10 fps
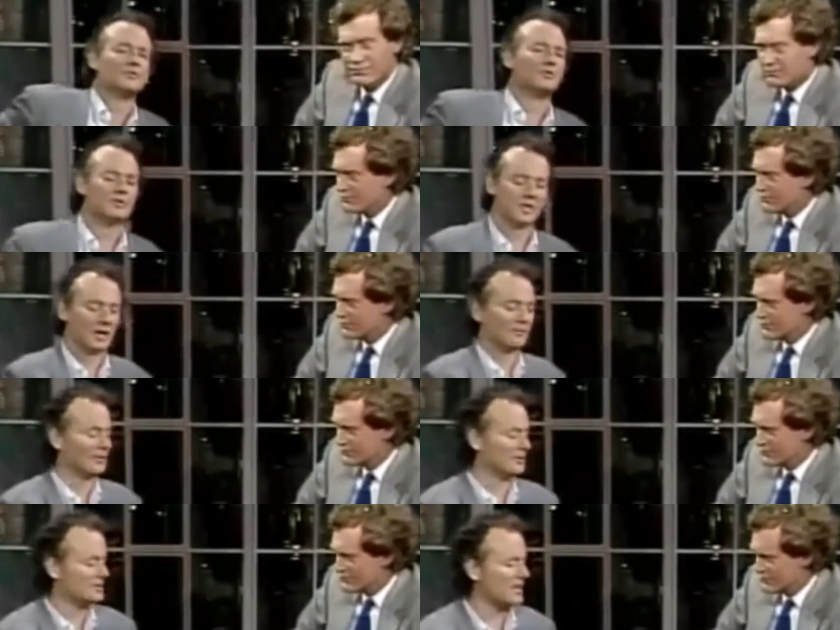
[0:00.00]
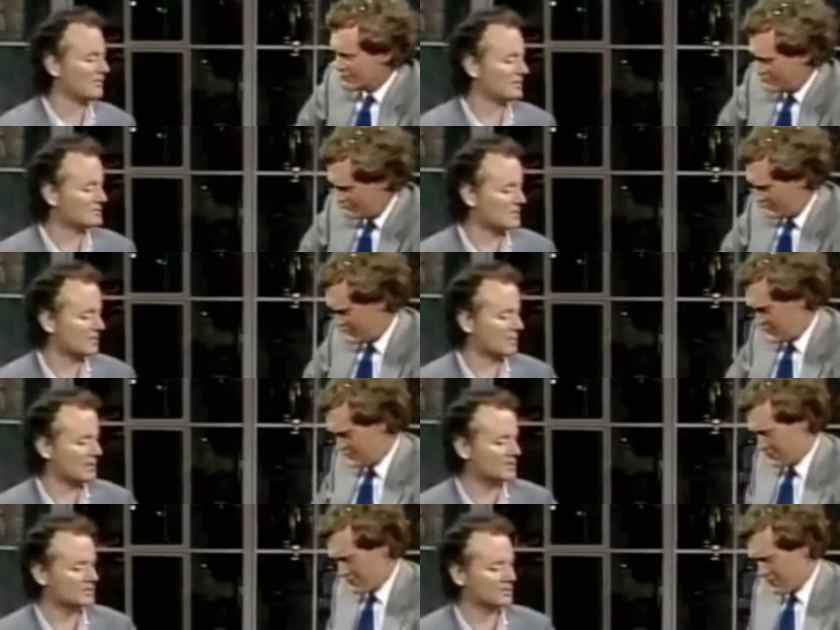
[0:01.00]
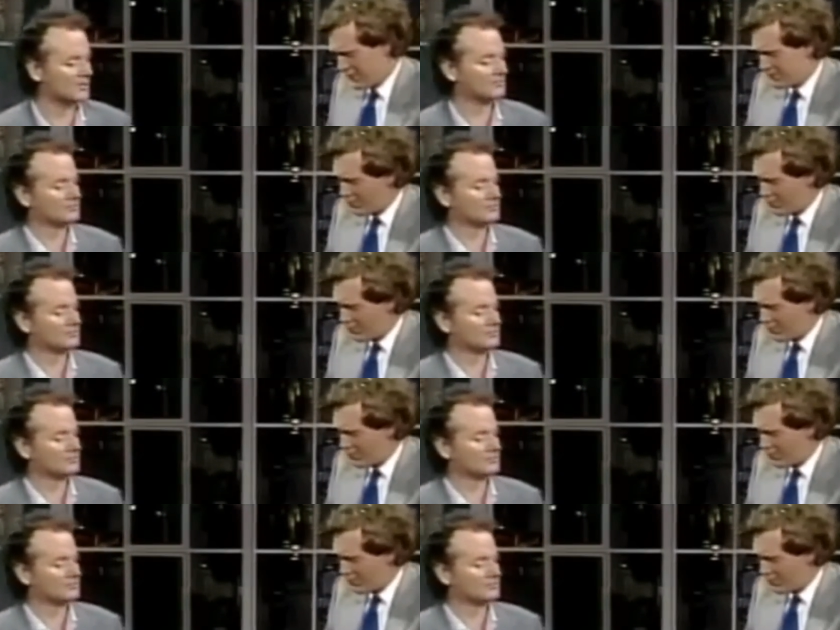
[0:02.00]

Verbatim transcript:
Speaker 1: chewing gum. Here, take this. Take mine. It's All good.